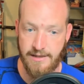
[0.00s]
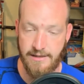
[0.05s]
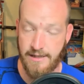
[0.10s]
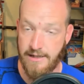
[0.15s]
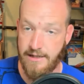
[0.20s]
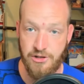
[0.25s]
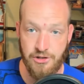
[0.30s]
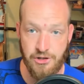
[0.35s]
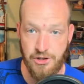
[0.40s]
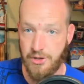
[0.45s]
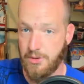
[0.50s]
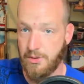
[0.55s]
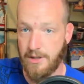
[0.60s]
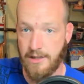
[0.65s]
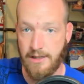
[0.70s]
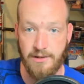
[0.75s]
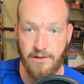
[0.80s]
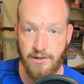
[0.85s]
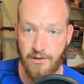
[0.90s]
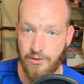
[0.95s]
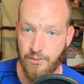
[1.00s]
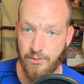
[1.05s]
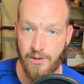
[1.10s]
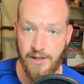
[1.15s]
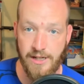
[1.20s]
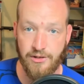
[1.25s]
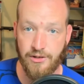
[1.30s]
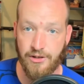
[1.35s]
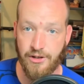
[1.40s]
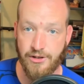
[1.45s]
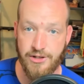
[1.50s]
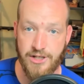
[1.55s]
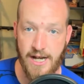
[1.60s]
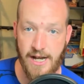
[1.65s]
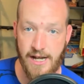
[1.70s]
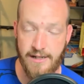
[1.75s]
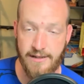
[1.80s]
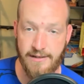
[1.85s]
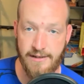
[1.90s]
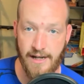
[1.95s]
didn't do his research
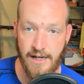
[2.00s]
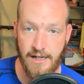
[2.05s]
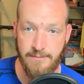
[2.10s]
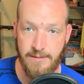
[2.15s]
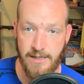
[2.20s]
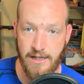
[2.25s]
ahead of time.